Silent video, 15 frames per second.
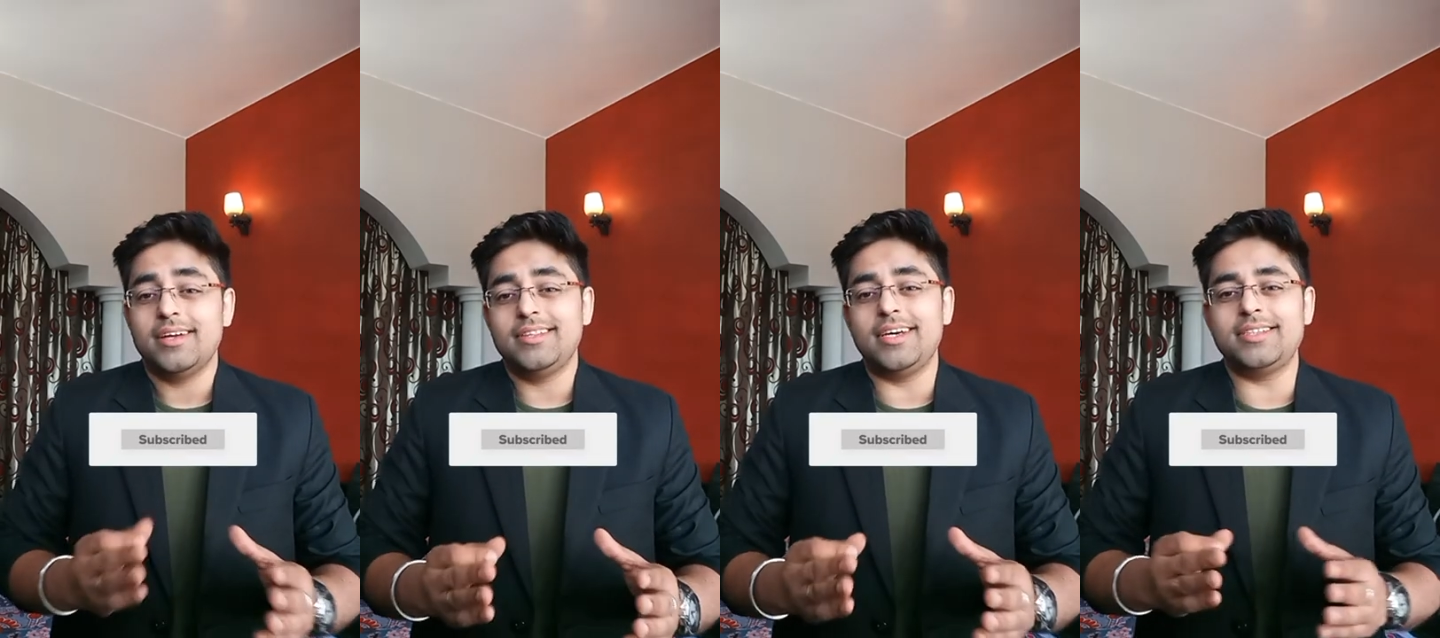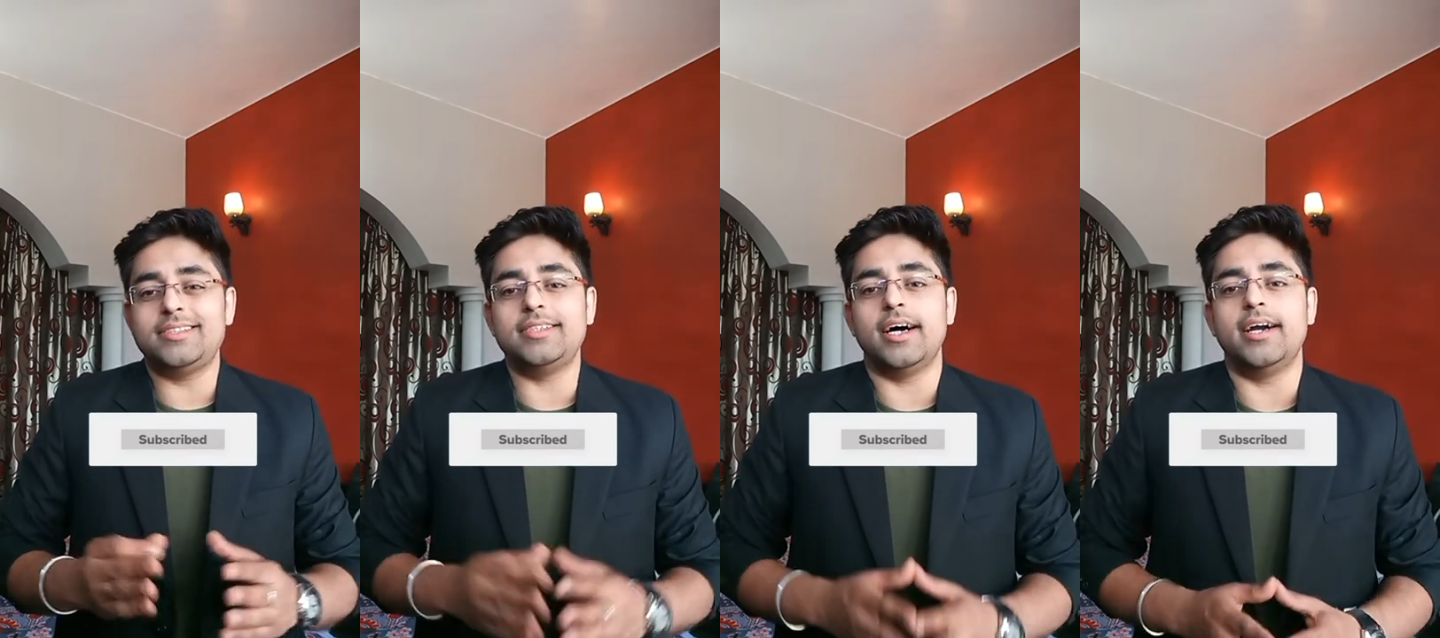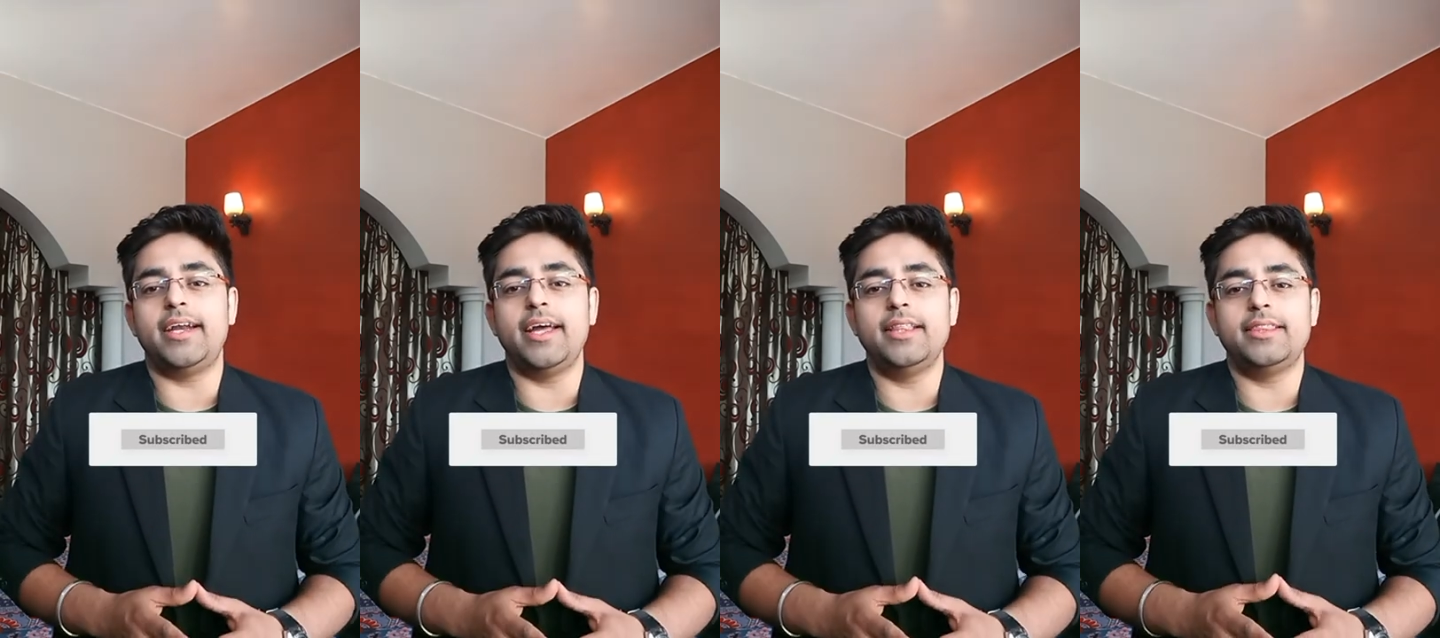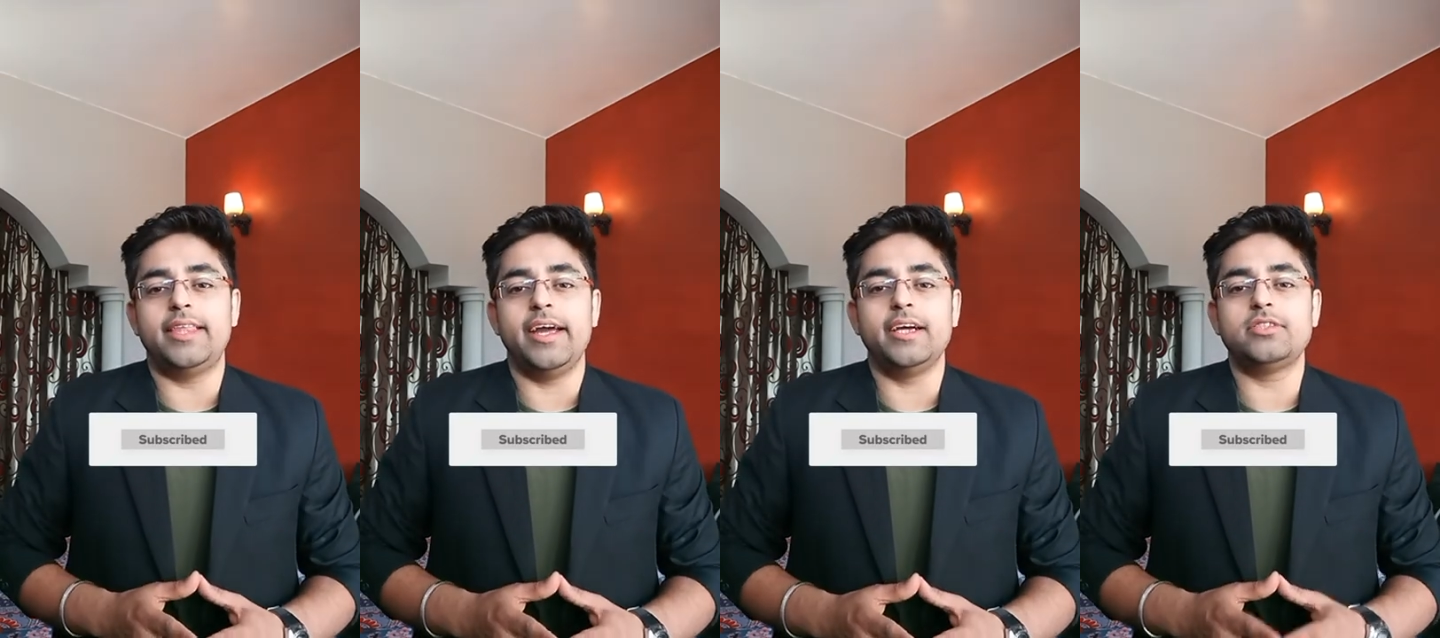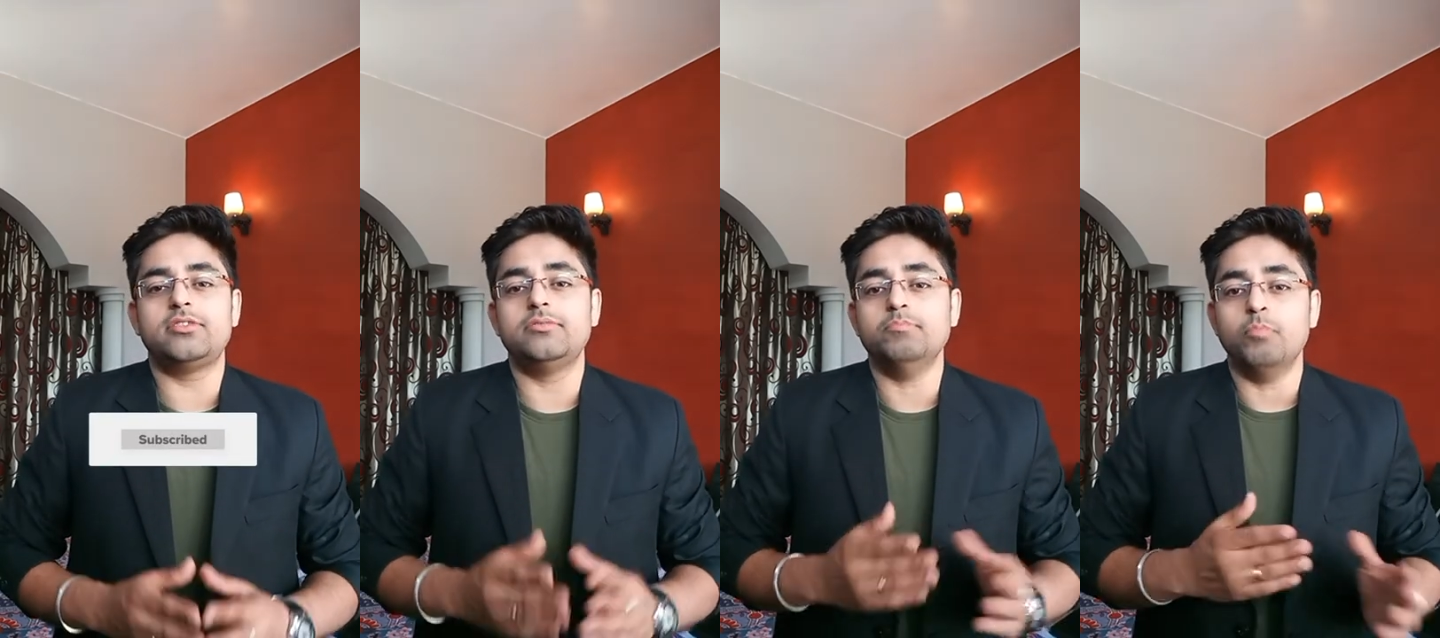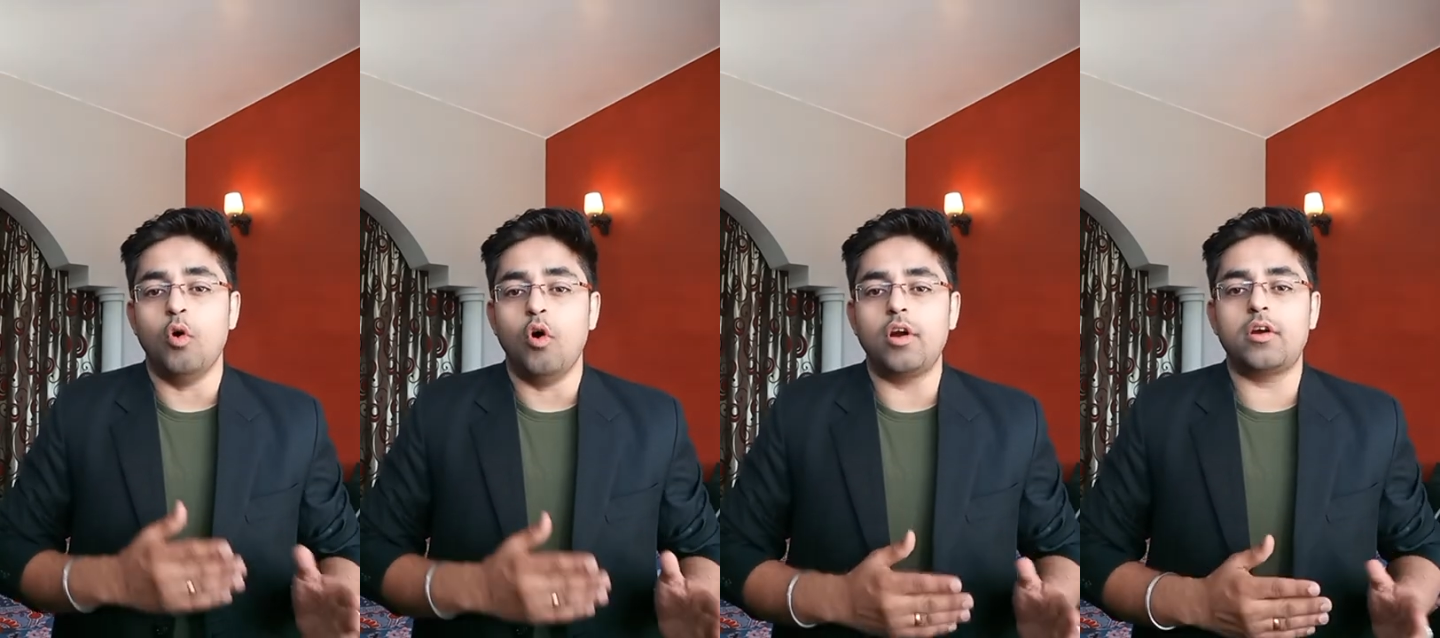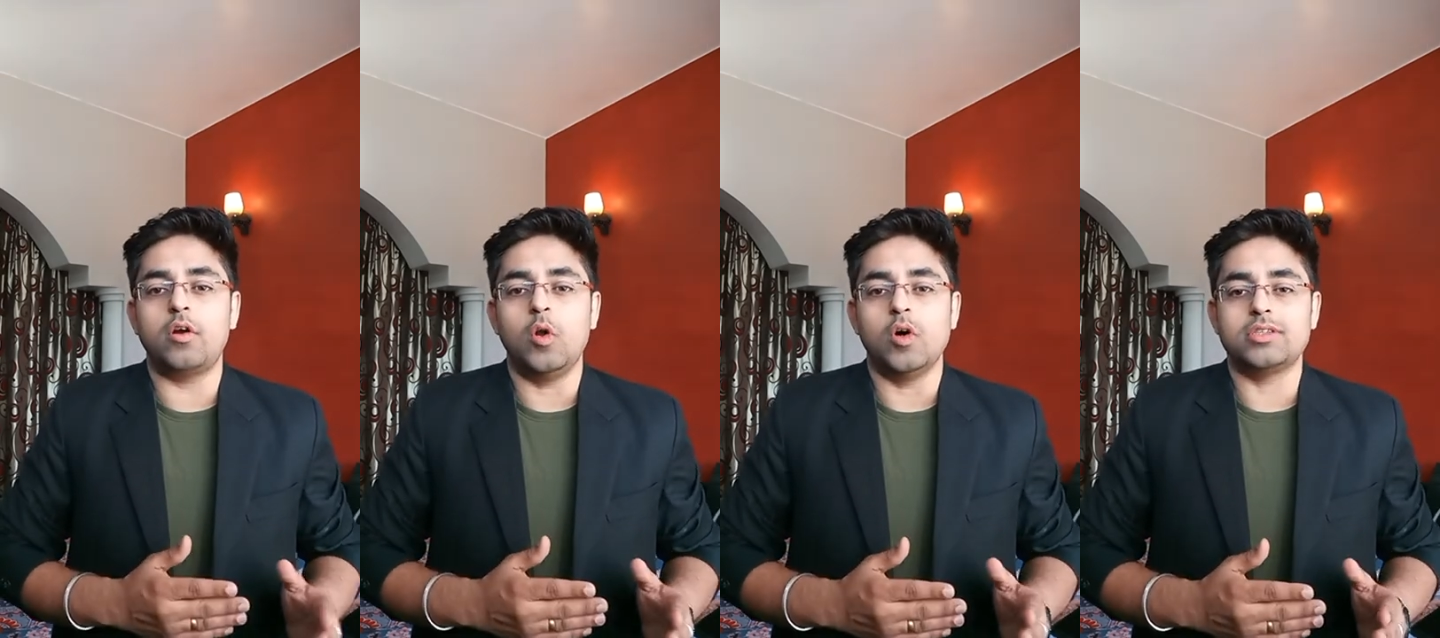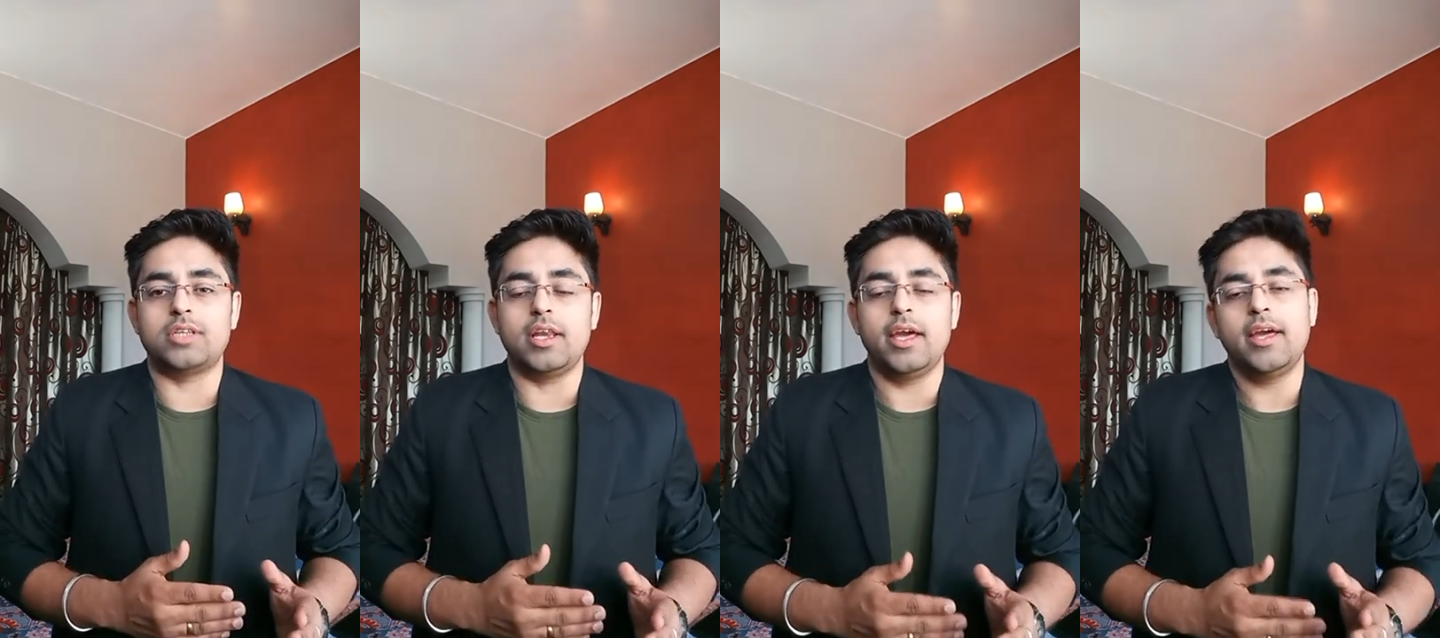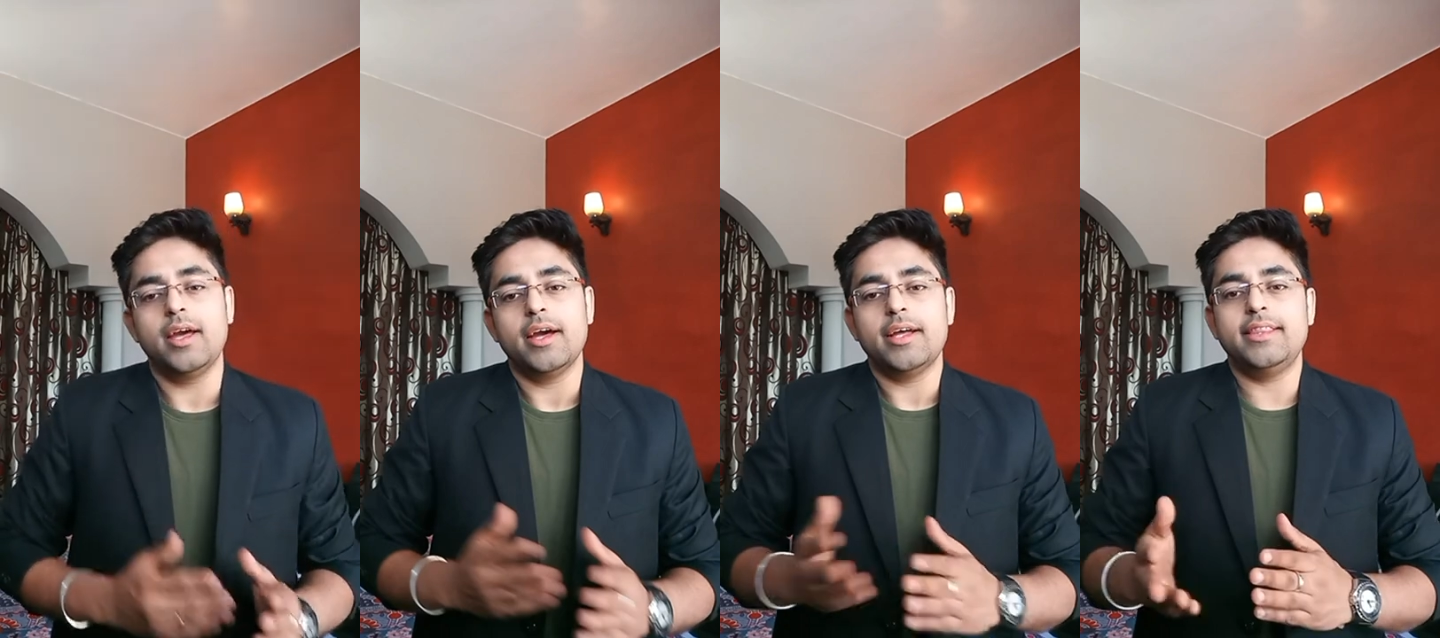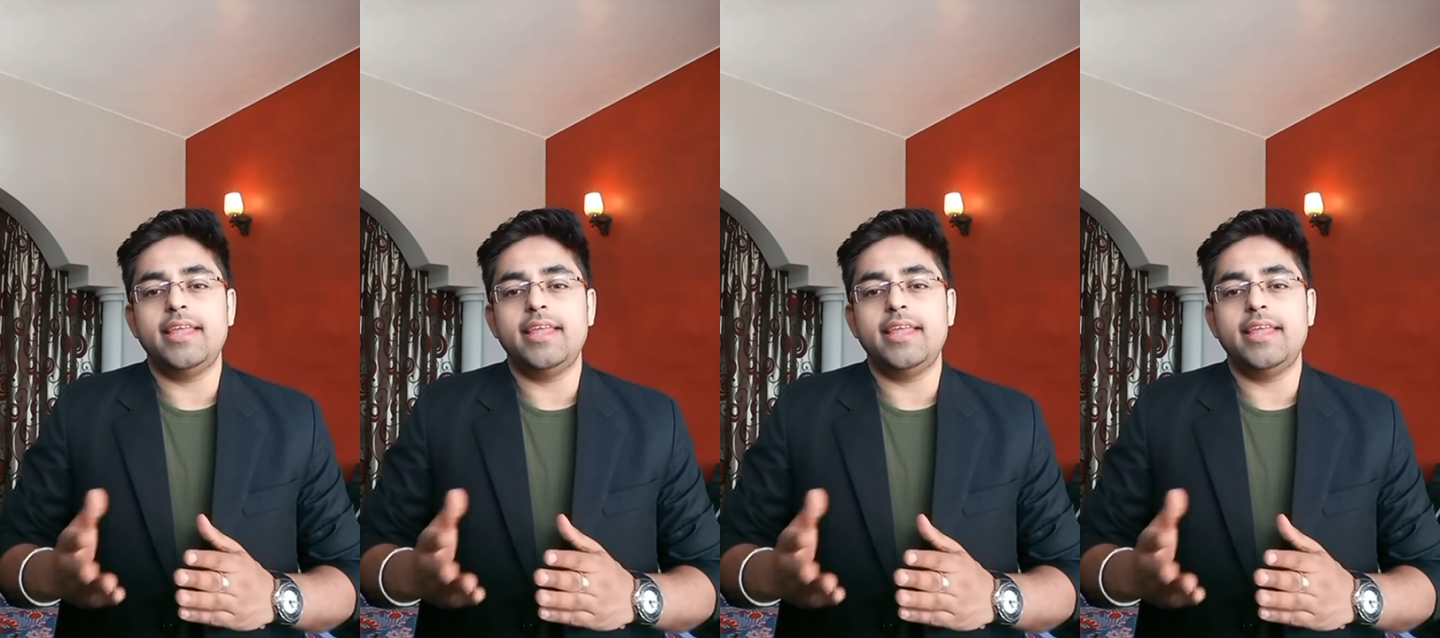the certain things more closely